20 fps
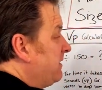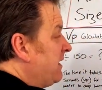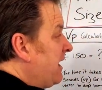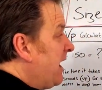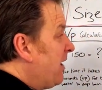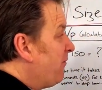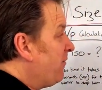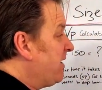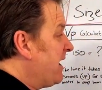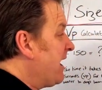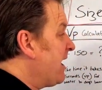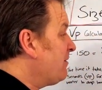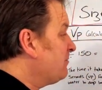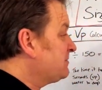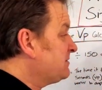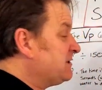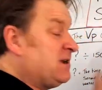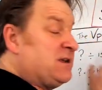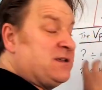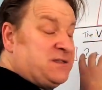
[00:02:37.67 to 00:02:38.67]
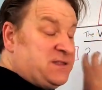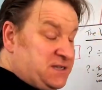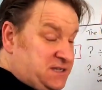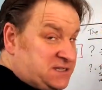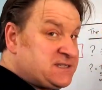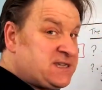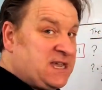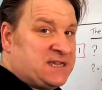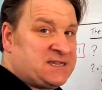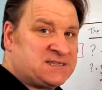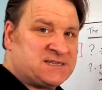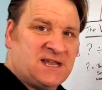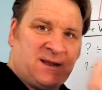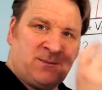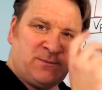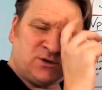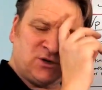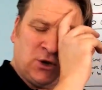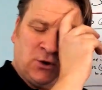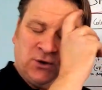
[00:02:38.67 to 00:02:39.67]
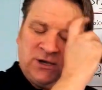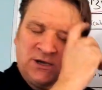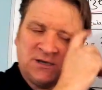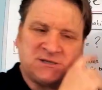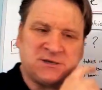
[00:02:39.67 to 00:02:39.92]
carry out this test that I'm showing you.